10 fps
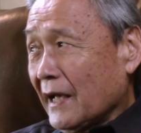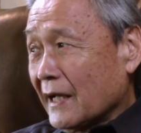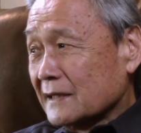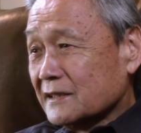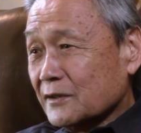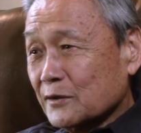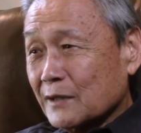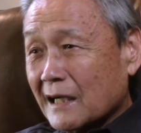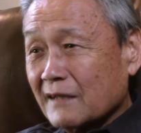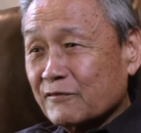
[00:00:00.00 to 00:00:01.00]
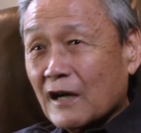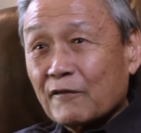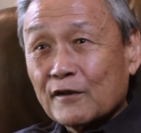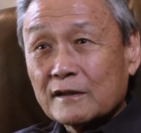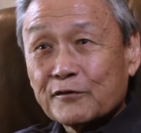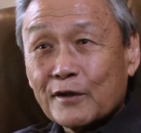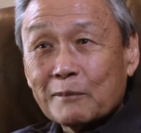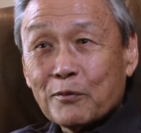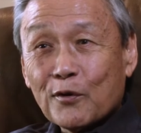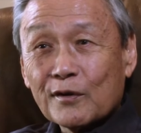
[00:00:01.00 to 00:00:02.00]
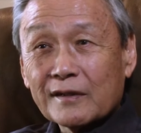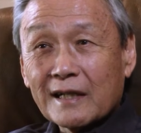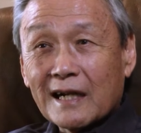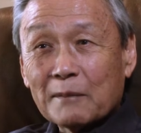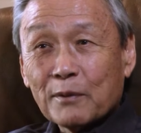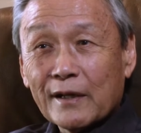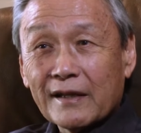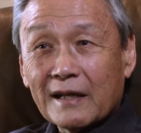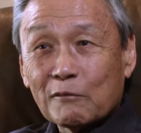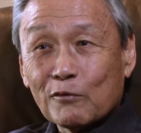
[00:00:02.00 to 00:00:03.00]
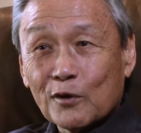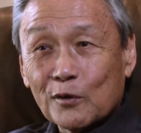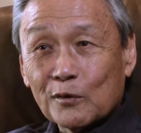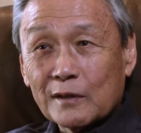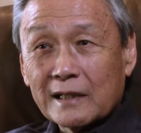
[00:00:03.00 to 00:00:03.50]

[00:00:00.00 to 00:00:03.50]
And so I felt it very important that I play that role.